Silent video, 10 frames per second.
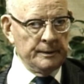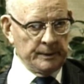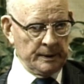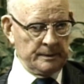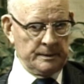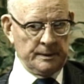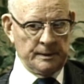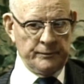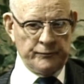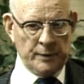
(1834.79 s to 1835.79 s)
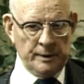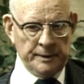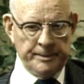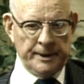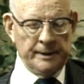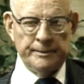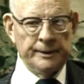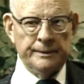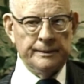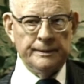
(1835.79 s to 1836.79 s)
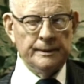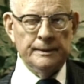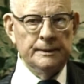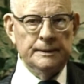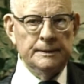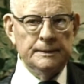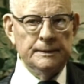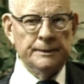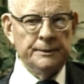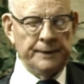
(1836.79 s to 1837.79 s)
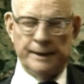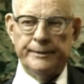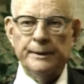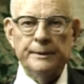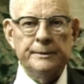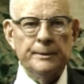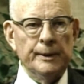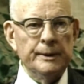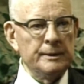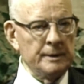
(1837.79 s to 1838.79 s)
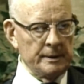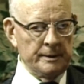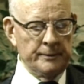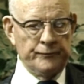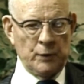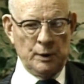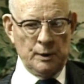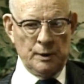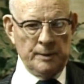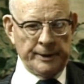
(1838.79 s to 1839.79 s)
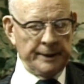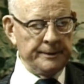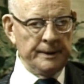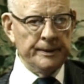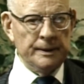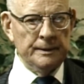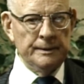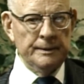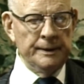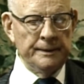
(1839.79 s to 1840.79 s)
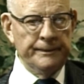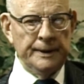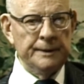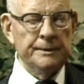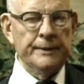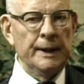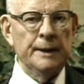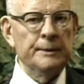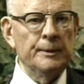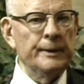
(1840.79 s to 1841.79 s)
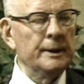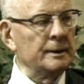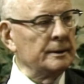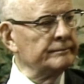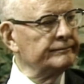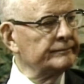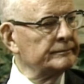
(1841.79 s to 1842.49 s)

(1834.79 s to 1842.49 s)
to get departments, staff areas to work together. That's difficult in the face of the annual rating.